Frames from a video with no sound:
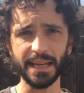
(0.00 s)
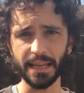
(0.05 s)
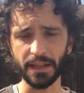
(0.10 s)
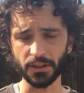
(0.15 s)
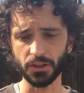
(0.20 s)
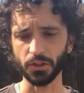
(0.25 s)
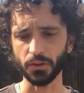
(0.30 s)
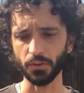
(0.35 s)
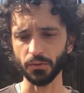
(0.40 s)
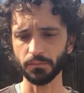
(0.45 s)

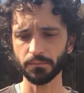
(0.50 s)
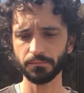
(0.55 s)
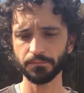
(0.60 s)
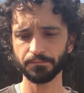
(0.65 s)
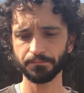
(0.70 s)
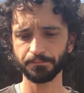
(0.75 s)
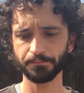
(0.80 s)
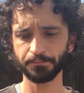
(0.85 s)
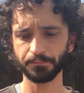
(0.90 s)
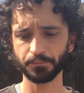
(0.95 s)
get into.
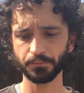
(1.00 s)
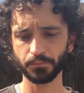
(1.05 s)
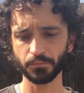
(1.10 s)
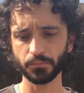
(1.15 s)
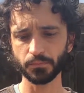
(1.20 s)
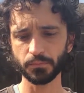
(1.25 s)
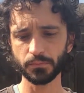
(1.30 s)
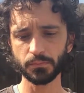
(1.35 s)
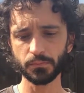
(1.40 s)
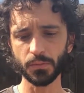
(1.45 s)

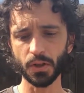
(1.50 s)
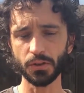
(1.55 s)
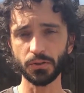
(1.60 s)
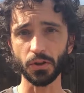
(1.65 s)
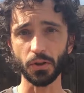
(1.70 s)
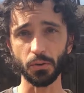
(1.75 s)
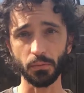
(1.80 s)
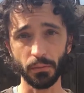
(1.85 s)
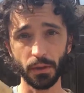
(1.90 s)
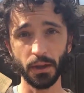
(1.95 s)

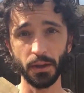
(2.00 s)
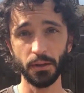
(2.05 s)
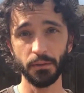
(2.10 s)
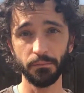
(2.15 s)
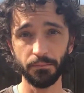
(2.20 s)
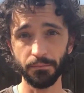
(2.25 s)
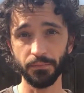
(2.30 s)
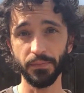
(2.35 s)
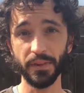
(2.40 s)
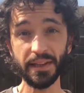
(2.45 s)
So
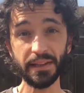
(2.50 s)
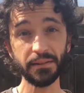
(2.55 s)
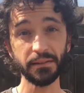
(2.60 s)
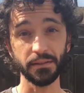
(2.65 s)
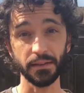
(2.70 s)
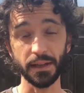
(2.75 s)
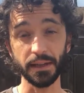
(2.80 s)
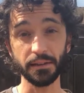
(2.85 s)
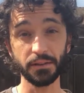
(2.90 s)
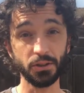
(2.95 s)

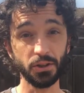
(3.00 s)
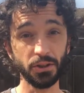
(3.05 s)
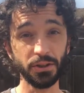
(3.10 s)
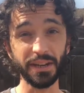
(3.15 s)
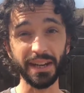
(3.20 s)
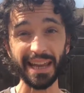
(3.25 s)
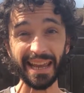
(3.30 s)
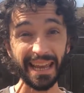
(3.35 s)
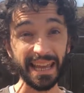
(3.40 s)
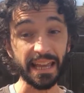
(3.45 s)
this is
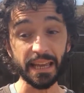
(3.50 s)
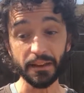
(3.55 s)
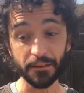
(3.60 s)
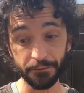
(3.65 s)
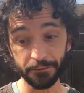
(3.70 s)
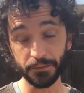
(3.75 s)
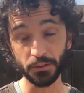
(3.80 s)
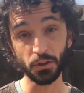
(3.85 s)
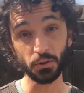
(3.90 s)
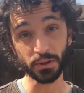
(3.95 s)
good
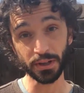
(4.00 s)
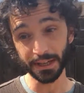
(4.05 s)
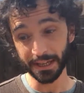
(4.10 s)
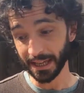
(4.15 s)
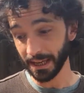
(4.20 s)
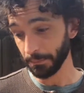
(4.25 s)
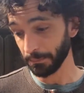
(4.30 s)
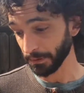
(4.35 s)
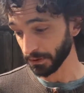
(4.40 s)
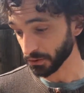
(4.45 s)
if you can
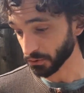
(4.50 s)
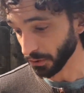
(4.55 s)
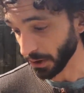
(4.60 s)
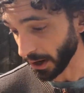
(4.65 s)
keep it